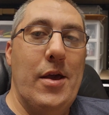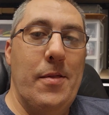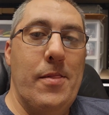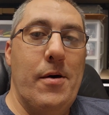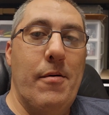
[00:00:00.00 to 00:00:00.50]

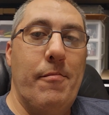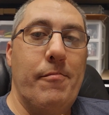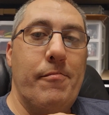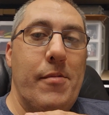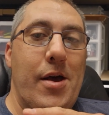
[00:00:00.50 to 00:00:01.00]

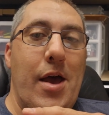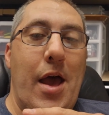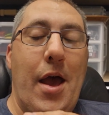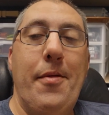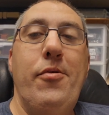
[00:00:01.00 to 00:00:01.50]
Kingdom
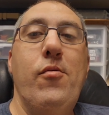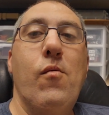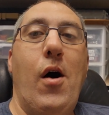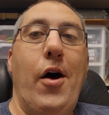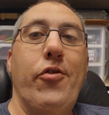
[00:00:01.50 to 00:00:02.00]
and you
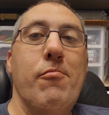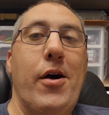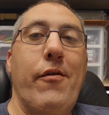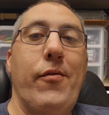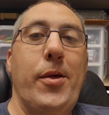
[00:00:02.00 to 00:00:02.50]
watch
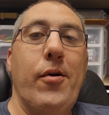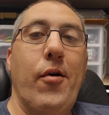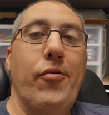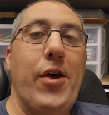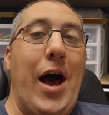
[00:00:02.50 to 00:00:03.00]
my
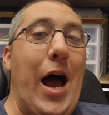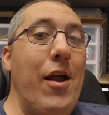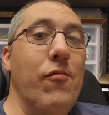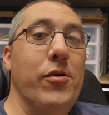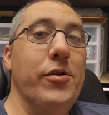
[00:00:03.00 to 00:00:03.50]
videos,
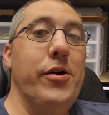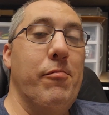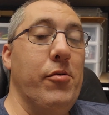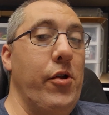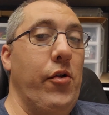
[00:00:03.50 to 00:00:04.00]
I really
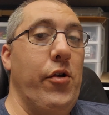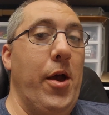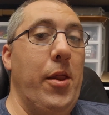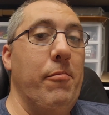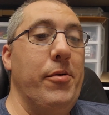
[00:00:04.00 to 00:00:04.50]

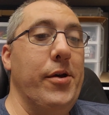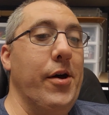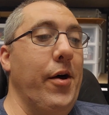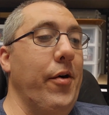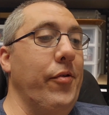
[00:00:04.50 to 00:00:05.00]
appreciate it
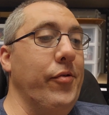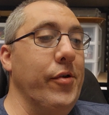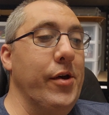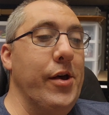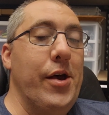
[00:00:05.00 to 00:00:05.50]
because
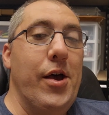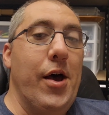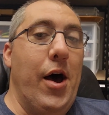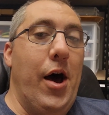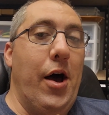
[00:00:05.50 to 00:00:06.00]

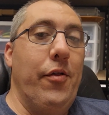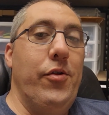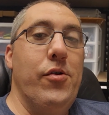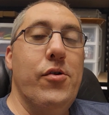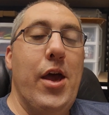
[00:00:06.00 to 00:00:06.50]
uh,
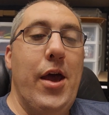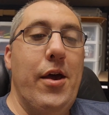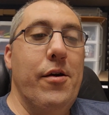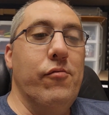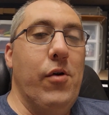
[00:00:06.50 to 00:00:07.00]
the
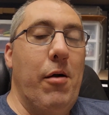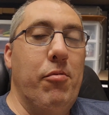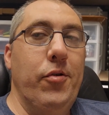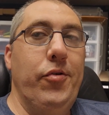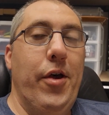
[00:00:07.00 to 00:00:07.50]
UK
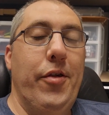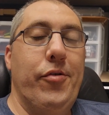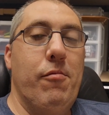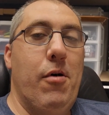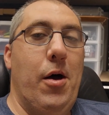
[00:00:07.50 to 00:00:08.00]

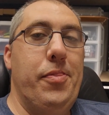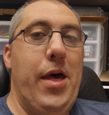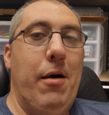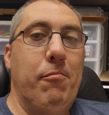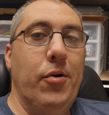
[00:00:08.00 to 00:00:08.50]
represents about
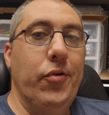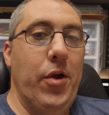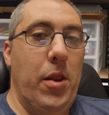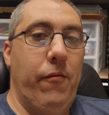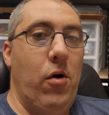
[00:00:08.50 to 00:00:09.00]

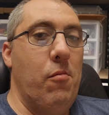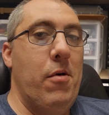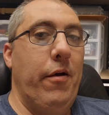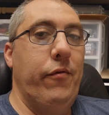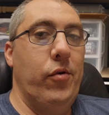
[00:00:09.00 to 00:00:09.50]
10% of all
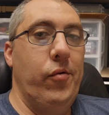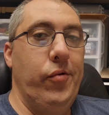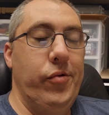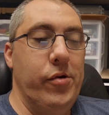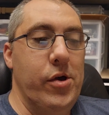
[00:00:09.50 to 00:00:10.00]
my
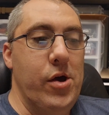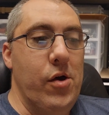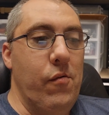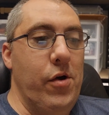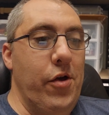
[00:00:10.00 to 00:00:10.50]
views,
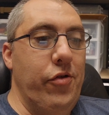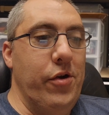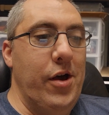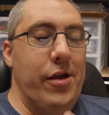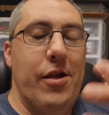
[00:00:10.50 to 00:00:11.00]
which
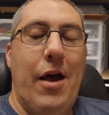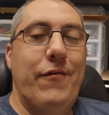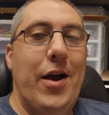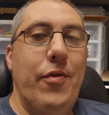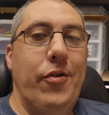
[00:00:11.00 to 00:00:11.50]
I
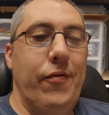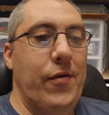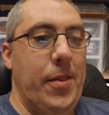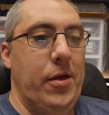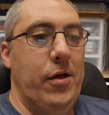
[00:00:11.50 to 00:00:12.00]
find this
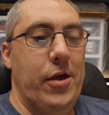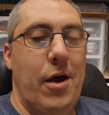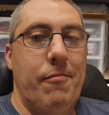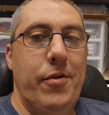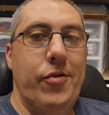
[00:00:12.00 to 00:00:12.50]
funny.
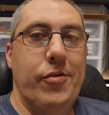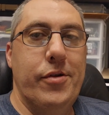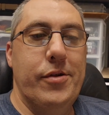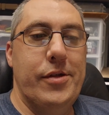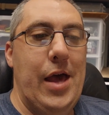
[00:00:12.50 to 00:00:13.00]
Like, I'm this
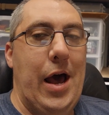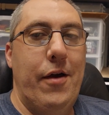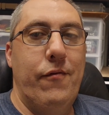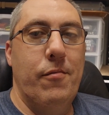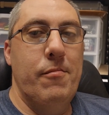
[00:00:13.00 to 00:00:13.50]

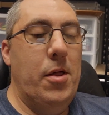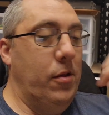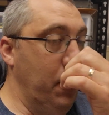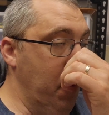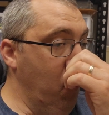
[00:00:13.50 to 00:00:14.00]
guy from
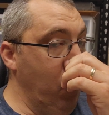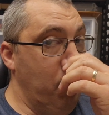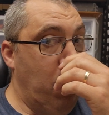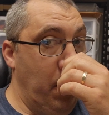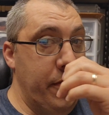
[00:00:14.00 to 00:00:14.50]
middle of
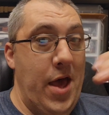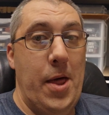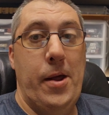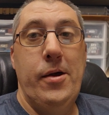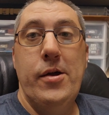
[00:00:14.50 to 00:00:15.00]
nowhere
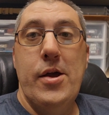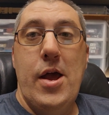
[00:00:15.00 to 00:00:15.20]
Montana,